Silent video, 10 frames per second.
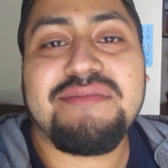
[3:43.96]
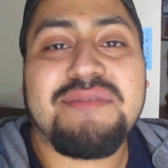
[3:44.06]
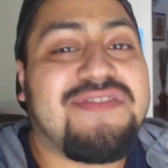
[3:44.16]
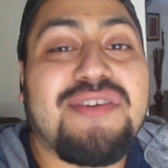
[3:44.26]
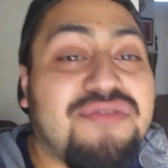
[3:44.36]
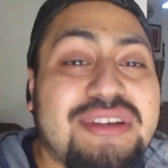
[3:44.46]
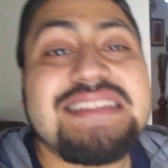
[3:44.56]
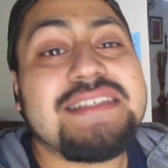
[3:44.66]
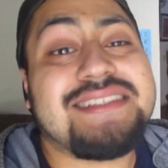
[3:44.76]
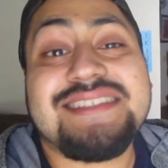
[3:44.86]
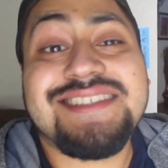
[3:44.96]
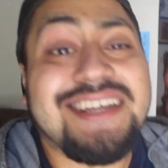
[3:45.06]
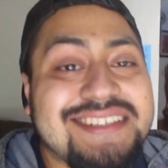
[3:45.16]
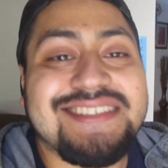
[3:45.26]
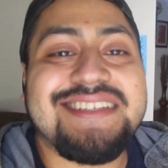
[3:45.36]
feel free to
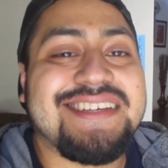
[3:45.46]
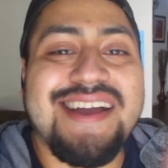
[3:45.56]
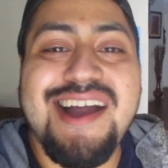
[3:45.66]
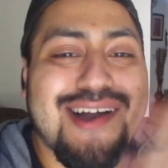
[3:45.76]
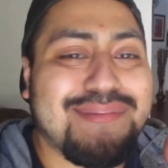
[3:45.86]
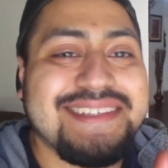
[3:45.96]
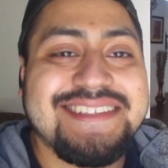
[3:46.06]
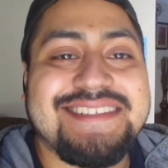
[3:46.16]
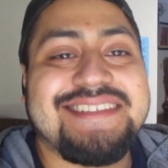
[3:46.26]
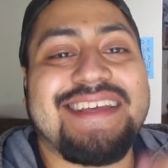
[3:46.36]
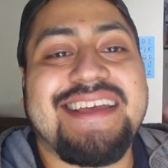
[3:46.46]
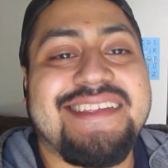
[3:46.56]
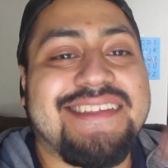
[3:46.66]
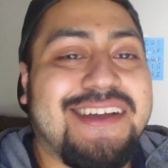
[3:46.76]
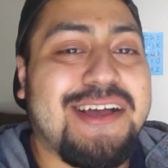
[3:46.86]
discuss in the comments.
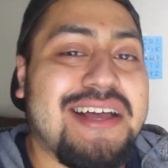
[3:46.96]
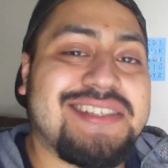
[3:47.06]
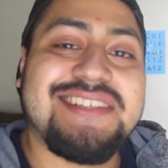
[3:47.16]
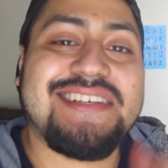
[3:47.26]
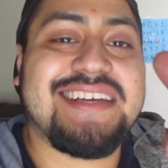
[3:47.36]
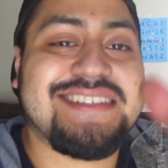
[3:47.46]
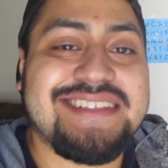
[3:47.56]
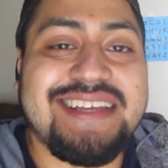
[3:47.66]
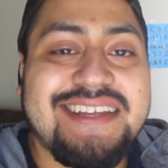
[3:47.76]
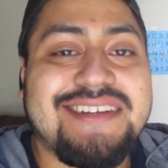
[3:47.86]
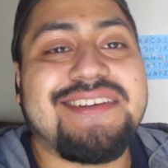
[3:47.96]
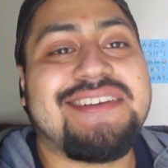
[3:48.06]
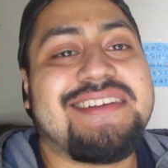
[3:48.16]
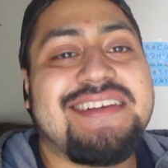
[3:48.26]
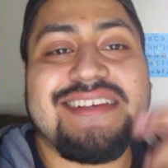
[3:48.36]
And I'll see you guys later.
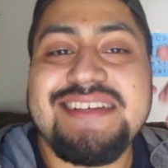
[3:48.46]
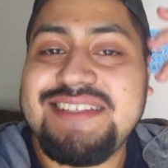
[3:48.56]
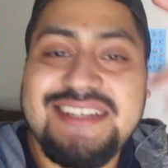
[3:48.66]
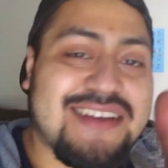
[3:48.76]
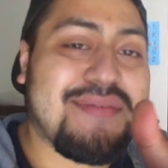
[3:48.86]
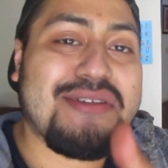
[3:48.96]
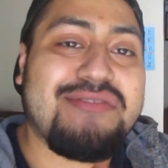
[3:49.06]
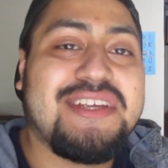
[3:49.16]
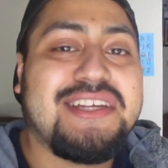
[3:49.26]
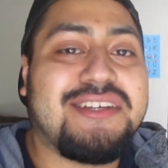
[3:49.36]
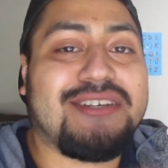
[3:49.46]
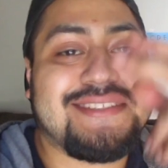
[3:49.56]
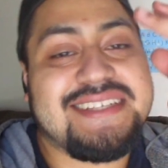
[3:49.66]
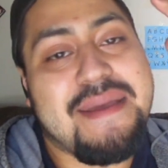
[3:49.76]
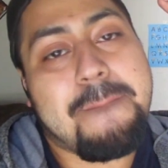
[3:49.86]
Check out my other
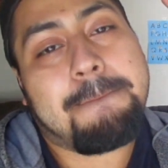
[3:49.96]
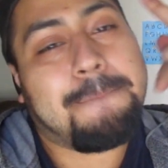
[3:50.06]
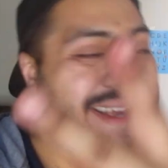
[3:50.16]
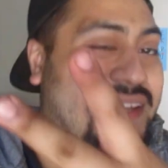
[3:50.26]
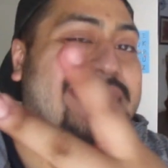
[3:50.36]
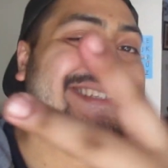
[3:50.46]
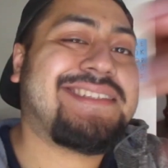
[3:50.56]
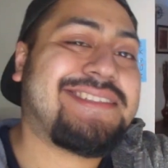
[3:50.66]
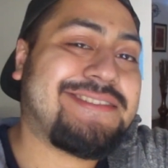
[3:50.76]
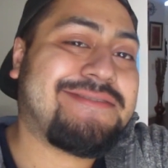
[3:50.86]
videos. Peace.